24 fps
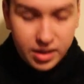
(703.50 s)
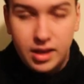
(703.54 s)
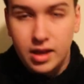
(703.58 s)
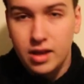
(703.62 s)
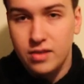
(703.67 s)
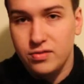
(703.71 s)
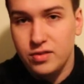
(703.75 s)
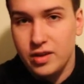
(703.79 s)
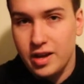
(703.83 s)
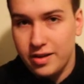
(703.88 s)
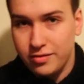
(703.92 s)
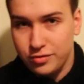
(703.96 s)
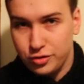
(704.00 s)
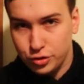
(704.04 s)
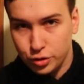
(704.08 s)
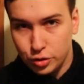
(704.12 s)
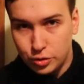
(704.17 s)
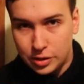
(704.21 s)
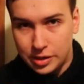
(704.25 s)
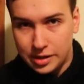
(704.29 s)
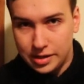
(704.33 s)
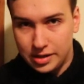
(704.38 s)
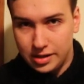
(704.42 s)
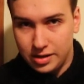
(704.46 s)
If you have
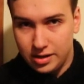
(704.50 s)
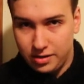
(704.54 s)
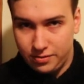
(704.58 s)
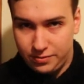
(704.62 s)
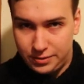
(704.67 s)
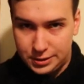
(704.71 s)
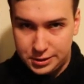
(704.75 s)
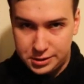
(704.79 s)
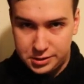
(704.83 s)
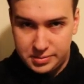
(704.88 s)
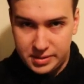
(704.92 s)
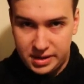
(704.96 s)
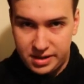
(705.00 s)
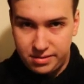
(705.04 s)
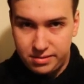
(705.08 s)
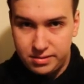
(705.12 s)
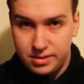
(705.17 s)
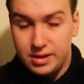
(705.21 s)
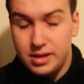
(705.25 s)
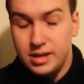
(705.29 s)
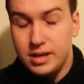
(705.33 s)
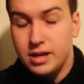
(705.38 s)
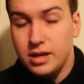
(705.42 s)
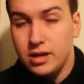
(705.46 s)
Joy in a field spell,
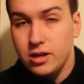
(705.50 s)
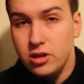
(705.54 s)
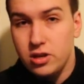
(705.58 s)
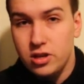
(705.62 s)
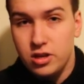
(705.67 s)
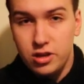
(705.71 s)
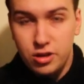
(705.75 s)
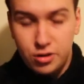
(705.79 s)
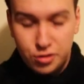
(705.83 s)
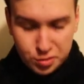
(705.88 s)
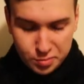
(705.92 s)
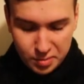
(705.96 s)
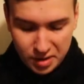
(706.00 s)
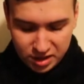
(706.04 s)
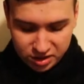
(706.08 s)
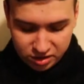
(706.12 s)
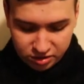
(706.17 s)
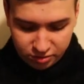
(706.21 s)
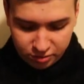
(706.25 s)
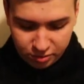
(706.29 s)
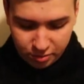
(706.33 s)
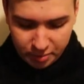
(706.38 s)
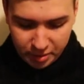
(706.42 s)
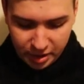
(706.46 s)
you can use
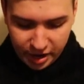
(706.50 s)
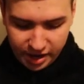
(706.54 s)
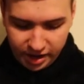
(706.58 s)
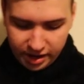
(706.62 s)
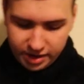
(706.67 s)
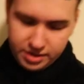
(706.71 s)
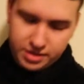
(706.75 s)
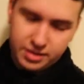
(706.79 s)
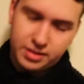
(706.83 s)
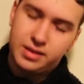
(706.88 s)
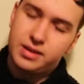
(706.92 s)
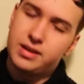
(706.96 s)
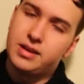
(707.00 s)
monsters from your hand.